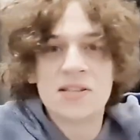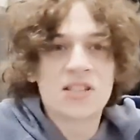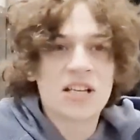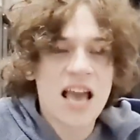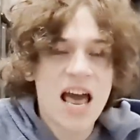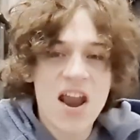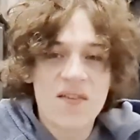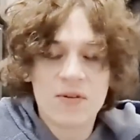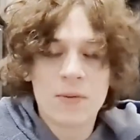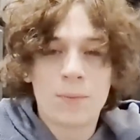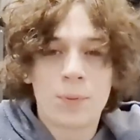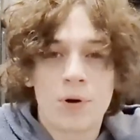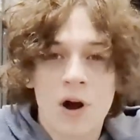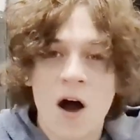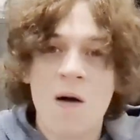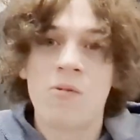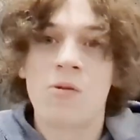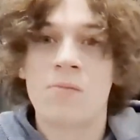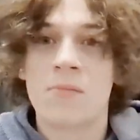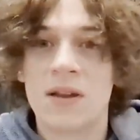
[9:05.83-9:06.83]
is kind of a
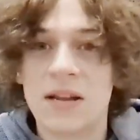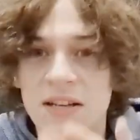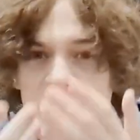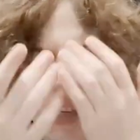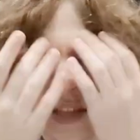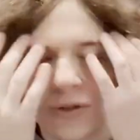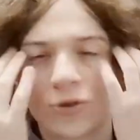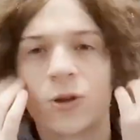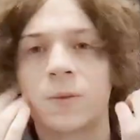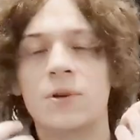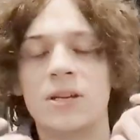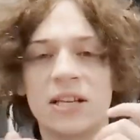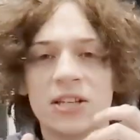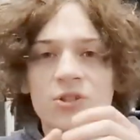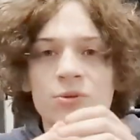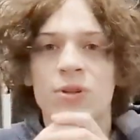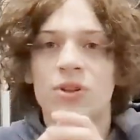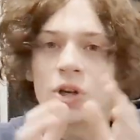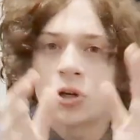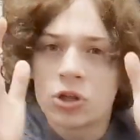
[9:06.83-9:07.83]
problem and it's contributing
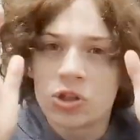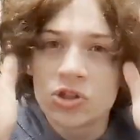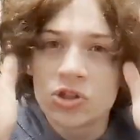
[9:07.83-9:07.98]
to it. There are